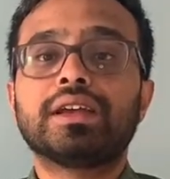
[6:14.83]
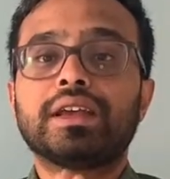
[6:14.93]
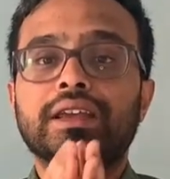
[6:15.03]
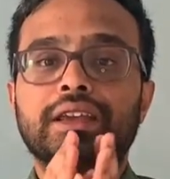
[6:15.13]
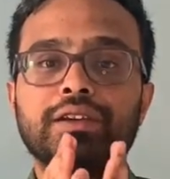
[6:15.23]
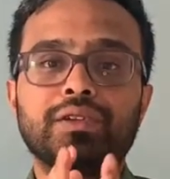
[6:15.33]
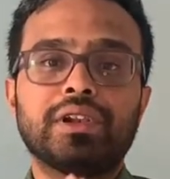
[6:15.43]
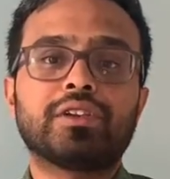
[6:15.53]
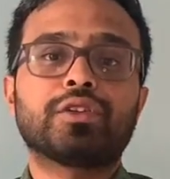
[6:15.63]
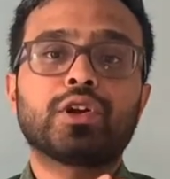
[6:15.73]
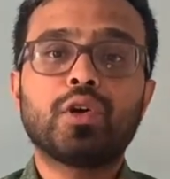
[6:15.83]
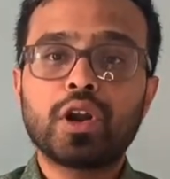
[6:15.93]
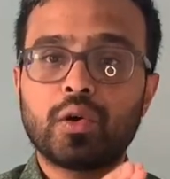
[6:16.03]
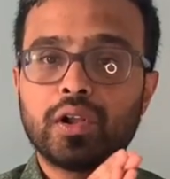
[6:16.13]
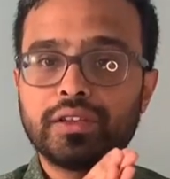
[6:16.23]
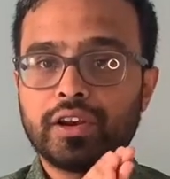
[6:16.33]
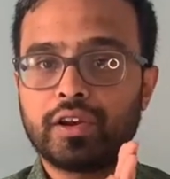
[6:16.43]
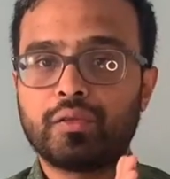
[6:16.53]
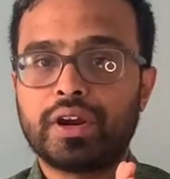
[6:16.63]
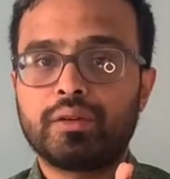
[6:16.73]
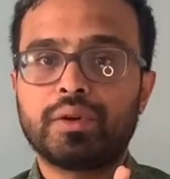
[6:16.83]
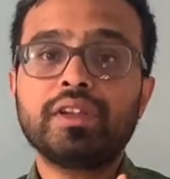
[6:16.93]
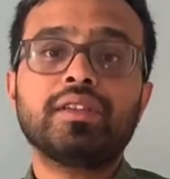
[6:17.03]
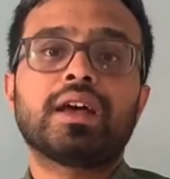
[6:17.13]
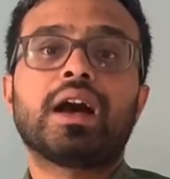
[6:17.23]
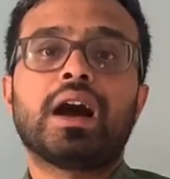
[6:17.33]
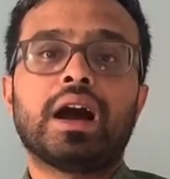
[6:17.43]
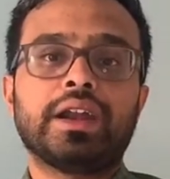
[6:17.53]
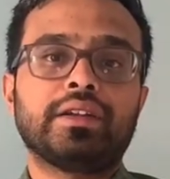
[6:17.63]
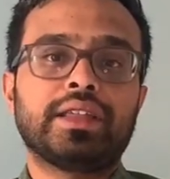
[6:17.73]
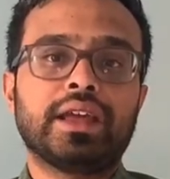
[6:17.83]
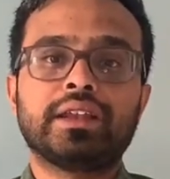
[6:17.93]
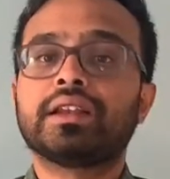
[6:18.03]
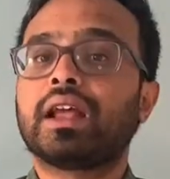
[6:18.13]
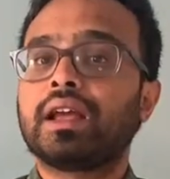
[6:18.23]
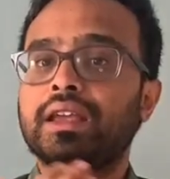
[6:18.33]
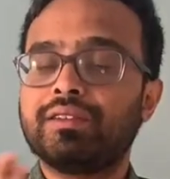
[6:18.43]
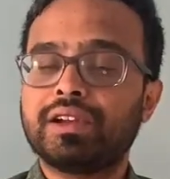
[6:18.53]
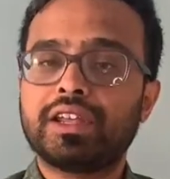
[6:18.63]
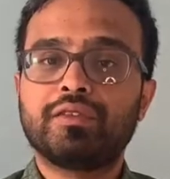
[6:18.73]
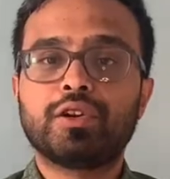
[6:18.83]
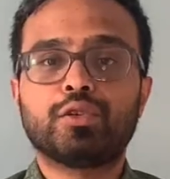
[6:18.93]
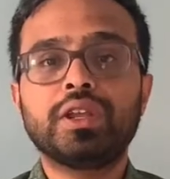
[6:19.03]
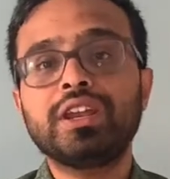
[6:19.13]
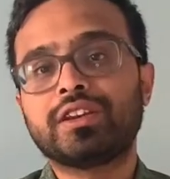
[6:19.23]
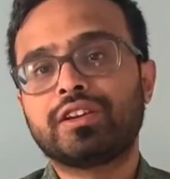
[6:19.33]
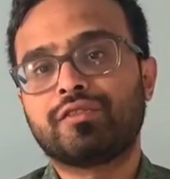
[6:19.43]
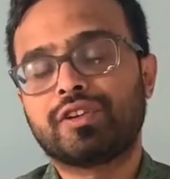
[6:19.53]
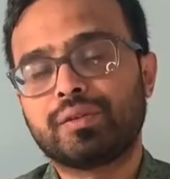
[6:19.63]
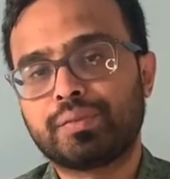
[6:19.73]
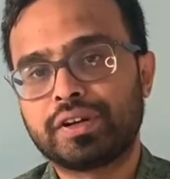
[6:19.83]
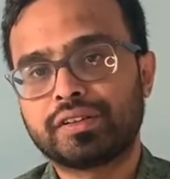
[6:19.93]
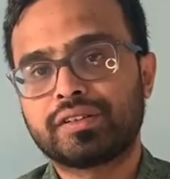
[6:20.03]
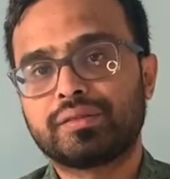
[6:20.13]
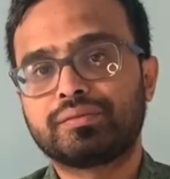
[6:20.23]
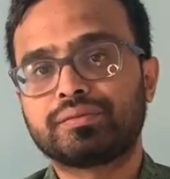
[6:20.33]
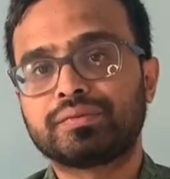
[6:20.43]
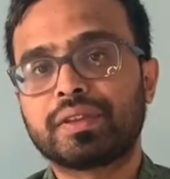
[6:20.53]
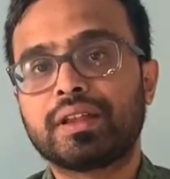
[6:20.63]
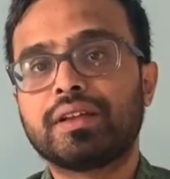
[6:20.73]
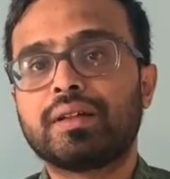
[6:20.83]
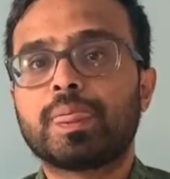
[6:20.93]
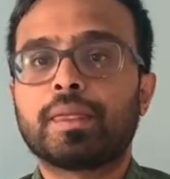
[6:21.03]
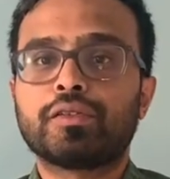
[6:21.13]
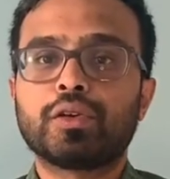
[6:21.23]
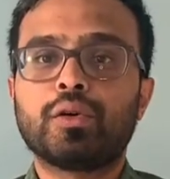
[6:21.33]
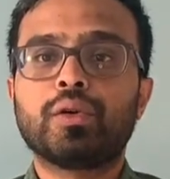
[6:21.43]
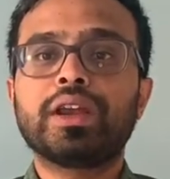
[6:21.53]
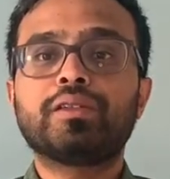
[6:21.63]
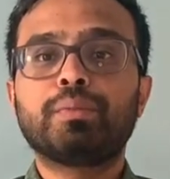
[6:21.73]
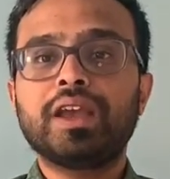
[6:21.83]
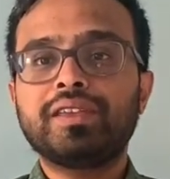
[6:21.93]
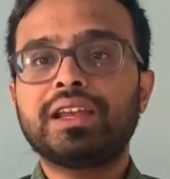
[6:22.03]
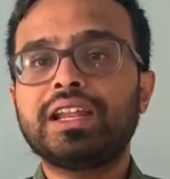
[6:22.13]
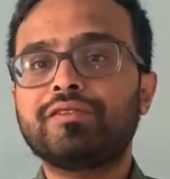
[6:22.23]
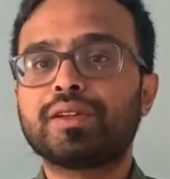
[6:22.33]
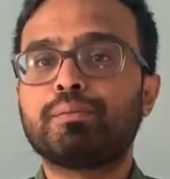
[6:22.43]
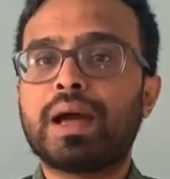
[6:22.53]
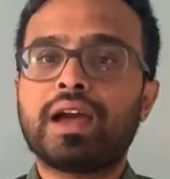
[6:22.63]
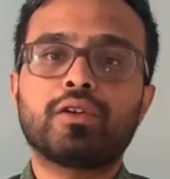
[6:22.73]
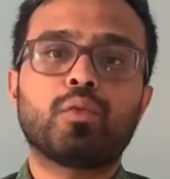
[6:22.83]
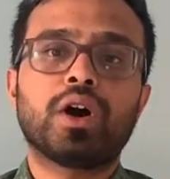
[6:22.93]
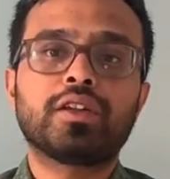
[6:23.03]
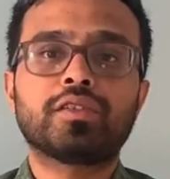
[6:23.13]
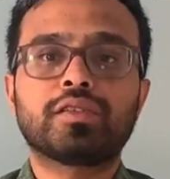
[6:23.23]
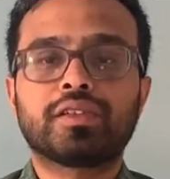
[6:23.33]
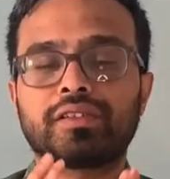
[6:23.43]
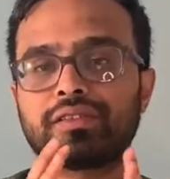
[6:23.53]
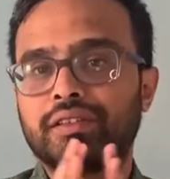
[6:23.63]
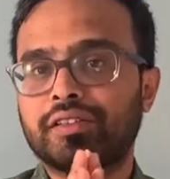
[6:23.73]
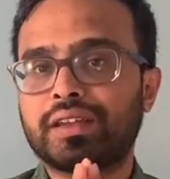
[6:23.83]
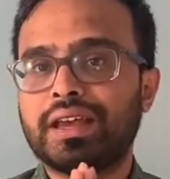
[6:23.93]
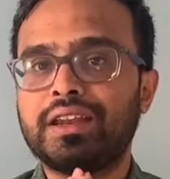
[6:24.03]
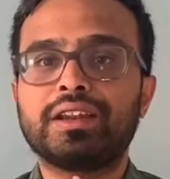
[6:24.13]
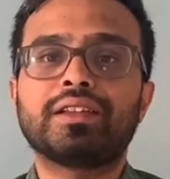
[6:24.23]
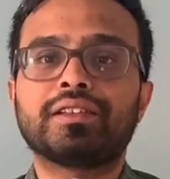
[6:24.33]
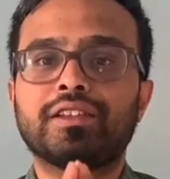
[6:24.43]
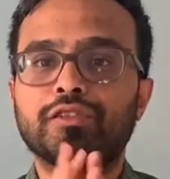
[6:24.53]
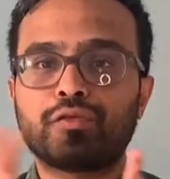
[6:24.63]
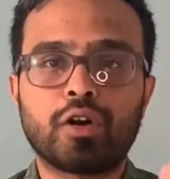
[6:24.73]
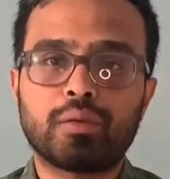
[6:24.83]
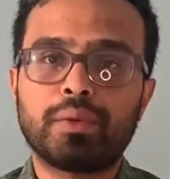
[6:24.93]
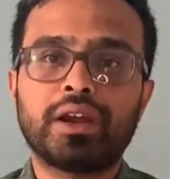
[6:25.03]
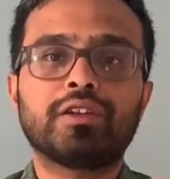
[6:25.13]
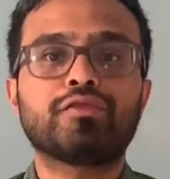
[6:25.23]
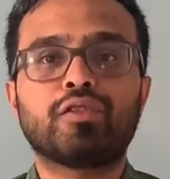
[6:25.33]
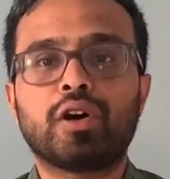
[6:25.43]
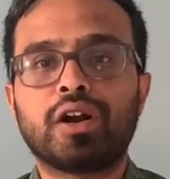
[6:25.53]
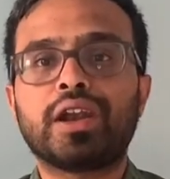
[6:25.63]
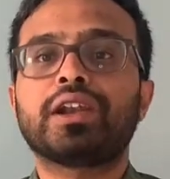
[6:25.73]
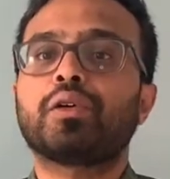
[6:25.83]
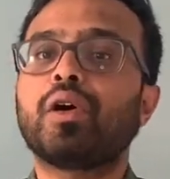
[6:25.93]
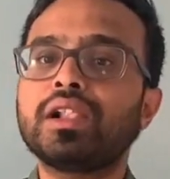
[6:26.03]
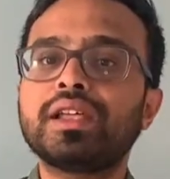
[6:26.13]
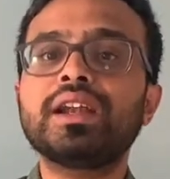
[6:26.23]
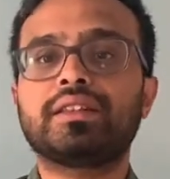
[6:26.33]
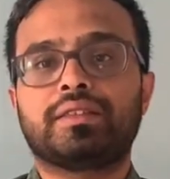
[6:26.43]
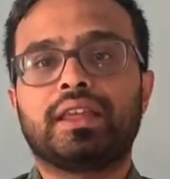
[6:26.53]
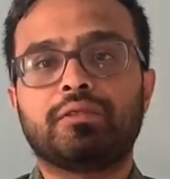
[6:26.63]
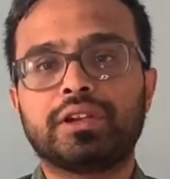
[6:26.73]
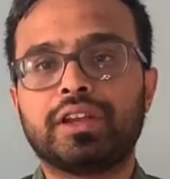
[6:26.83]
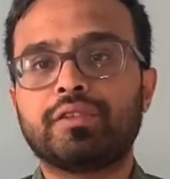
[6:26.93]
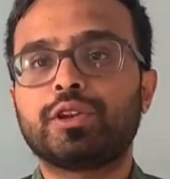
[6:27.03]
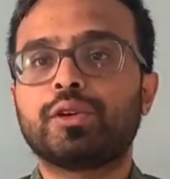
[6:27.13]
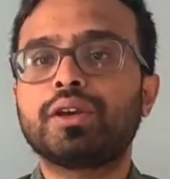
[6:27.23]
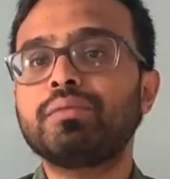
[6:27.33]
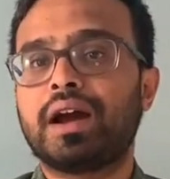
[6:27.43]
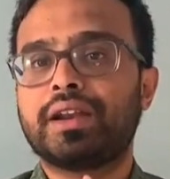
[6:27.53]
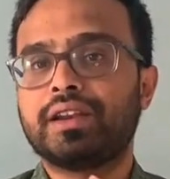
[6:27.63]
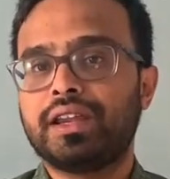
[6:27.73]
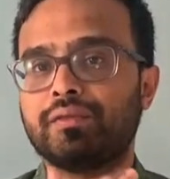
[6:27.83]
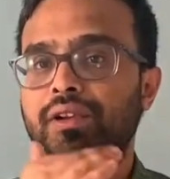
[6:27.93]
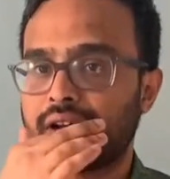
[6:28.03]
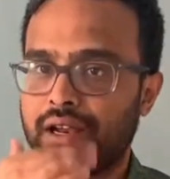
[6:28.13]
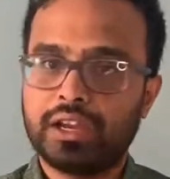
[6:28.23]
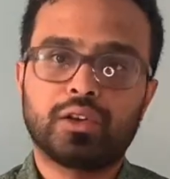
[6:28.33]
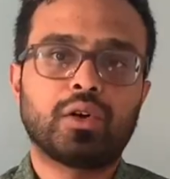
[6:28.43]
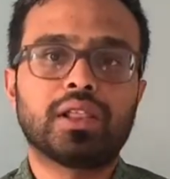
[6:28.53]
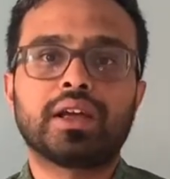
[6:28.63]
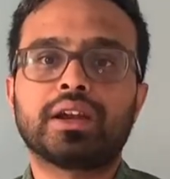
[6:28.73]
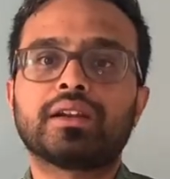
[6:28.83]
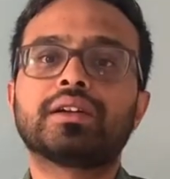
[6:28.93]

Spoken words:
He will record all the requirements and then he will give it to the developers. So it's basically if the bank wants the site in this format, font, all that, they will give it to him and he will collect all that.